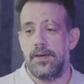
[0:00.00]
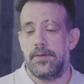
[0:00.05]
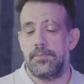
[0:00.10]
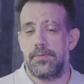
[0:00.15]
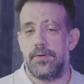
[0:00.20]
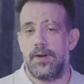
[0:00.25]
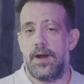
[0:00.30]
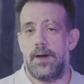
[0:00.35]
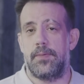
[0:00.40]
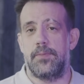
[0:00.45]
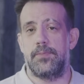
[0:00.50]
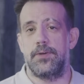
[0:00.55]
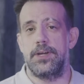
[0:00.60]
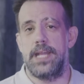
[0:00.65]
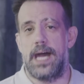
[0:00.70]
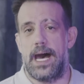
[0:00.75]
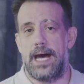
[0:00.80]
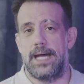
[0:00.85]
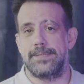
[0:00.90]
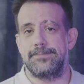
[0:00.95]
Probably
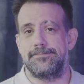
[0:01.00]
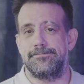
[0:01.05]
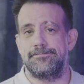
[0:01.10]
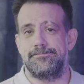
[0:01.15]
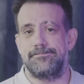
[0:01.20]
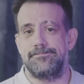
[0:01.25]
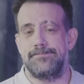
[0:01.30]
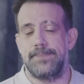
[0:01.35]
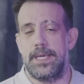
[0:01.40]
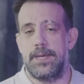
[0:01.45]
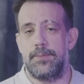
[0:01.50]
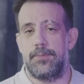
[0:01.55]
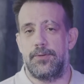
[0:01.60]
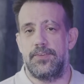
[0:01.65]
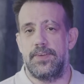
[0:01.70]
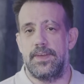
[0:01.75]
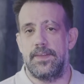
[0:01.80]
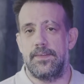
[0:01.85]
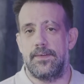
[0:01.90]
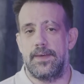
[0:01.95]
not.
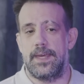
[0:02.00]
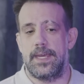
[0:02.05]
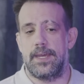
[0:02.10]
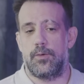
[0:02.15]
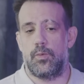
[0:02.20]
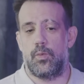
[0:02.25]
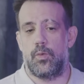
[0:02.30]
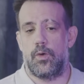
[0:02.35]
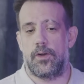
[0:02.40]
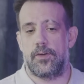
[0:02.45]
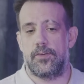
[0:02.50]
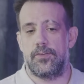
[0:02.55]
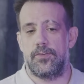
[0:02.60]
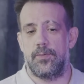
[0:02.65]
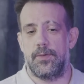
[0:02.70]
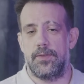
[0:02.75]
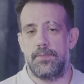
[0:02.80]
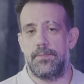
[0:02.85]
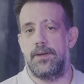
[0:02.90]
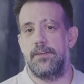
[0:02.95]
Ableton Link
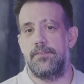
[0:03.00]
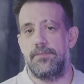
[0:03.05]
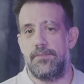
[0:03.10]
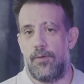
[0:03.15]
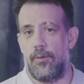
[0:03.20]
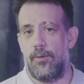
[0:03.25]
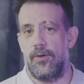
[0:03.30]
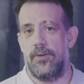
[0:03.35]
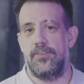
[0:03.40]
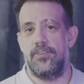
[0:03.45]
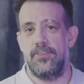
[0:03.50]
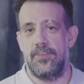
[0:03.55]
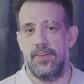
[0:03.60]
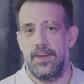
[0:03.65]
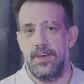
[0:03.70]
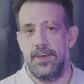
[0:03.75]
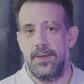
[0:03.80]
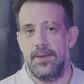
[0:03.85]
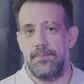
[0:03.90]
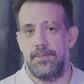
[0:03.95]
works with my Force,
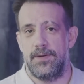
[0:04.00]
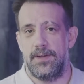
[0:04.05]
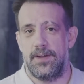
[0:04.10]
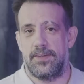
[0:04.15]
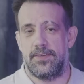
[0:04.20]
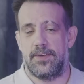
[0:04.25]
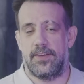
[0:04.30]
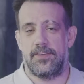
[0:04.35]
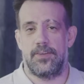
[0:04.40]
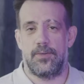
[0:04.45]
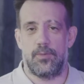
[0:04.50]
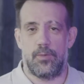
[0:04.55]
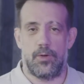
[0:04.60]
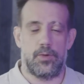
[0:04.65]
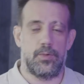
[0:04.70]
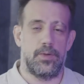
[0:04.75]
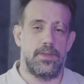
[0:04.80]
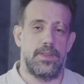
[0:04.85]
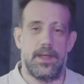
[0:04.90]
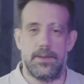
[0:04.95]
but it doesn't
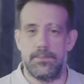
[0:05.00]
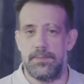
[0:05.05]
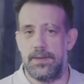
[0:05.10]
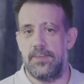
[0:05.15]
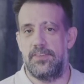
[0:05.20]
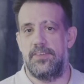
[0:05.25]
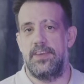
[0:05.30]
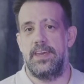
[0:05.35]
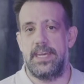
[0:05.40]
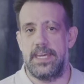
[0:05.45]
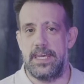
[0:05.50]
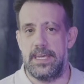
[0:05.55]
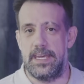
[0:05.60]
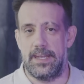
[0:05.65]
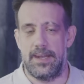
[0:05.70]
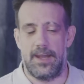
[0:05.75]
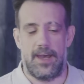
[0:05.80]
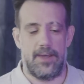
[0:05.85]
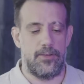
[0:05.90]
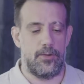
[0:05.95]
work with MPC Key,
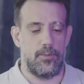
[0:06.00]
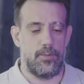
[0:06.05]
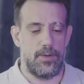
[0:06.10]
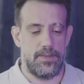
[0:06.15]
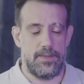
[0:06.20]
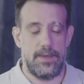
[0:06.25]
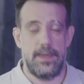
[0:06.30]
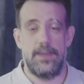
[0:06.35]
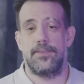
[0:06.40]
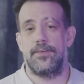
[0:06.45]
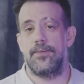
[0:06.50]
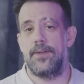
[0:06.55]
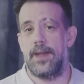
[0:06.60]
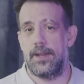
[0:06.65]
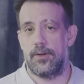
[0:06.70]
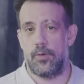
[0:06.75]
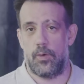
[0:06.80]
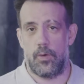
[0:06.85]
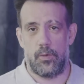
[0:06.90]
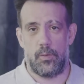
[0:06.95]
neither with
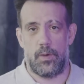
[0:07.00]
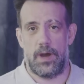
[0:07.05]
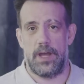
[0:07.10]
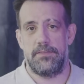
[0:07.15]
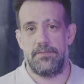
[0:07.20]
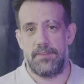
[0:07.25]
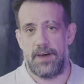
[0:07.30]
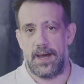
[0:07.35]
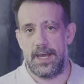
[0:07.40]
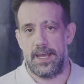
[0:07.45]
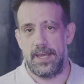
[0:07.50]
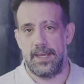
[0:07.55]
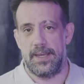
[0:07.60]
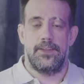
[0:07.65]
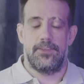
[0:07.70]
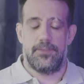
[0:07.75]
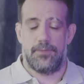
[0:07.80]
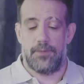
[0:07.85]
Ethernet or Wi-Fi. It's